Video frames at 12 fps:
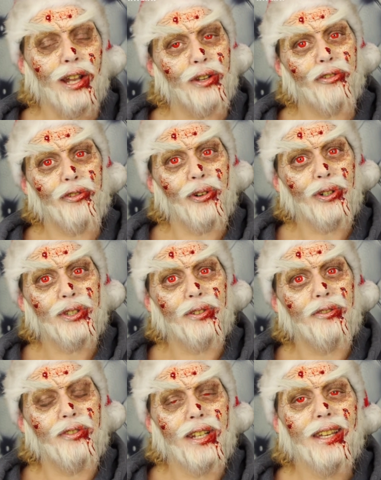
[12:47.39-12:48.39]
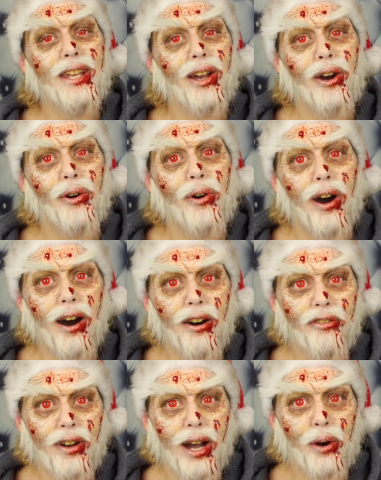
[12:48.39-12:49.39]
The first video
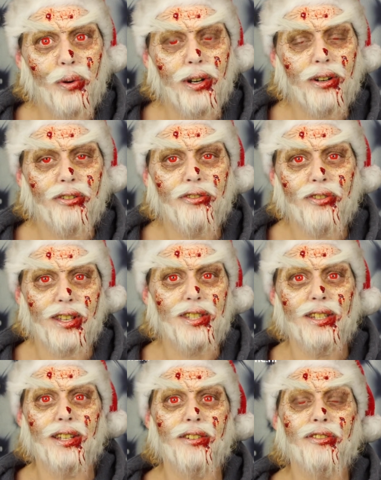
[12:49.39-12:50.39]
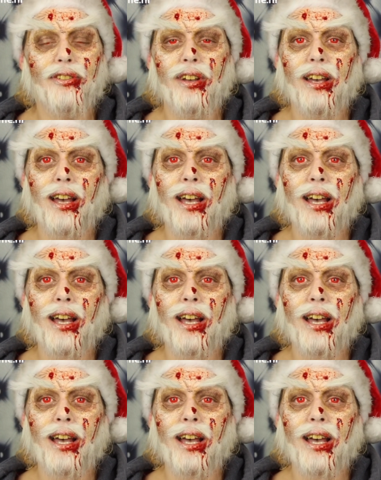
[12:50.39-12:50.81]
of our festive